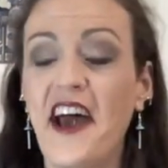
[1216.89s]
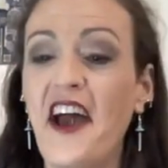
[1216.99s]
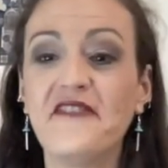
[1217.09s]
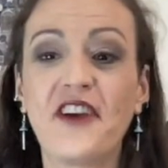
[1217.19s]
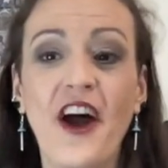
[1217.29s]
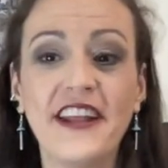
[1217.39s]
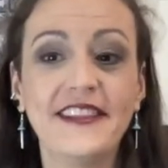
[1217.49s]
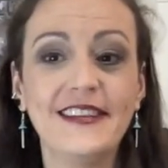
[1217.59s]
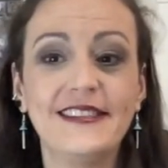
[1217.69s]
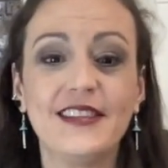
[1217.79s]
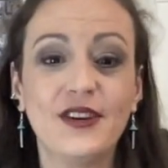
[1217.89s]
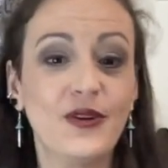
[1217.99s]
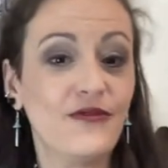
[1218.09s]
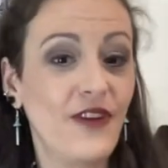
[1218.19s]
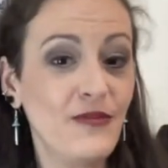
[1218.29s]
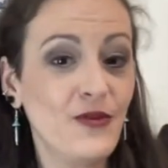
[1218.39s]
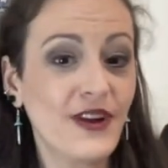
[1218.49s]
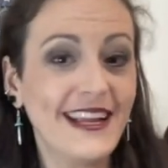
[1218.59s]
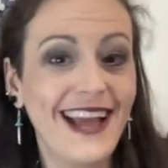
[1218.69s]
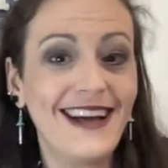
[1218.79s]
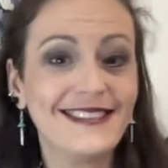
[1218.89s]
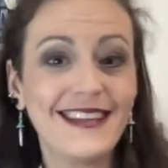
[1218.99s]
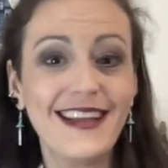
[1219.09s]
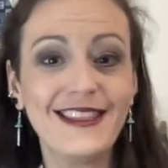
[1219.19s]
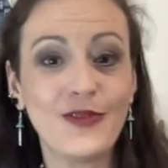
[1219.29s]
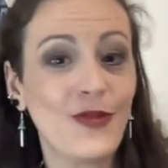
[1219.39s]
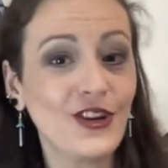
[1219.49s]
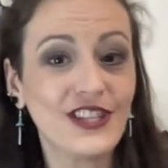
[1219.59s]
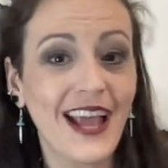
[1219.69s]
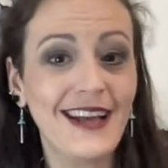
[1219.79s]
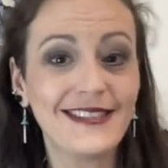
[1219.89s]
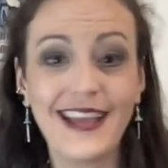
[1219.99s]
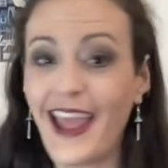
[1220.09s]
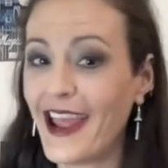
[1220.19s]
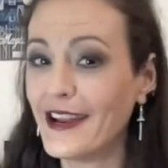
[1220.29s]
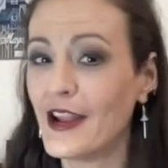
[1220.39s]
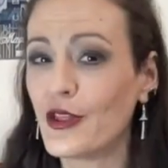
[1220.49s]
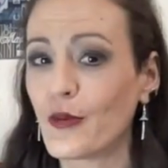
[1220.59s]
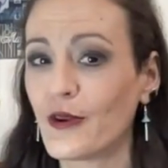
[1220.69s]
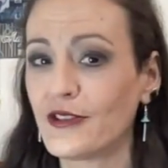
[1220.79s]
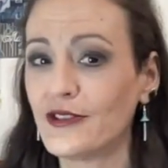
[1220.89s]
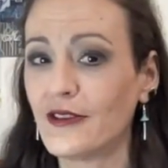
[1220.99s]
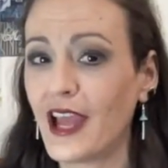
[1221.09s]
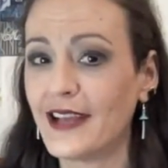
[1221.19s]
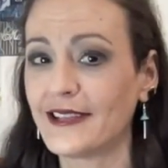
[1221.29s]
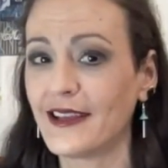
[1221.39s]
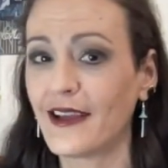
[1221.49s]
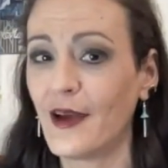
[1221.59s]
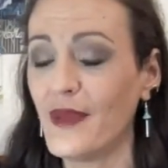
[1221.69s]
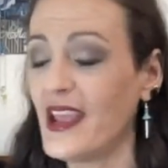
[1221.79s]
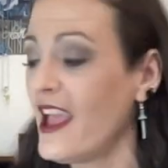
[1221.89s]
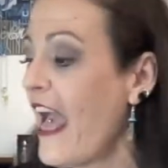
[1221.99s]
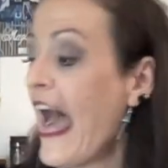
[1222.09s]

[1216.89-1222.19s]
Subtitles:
I've got at least the February casket, the March casket, and another personal casket coming.